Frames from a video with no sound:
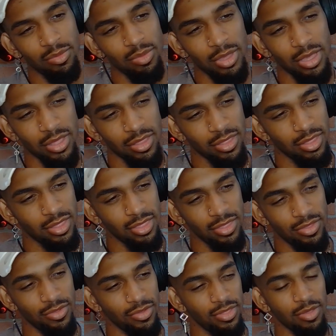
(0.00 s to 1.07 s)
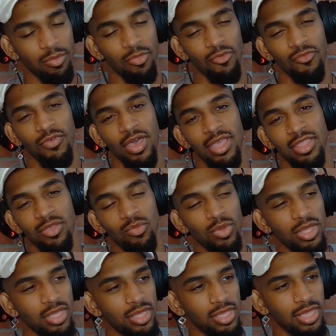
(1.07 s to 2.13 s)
because the simple fact that we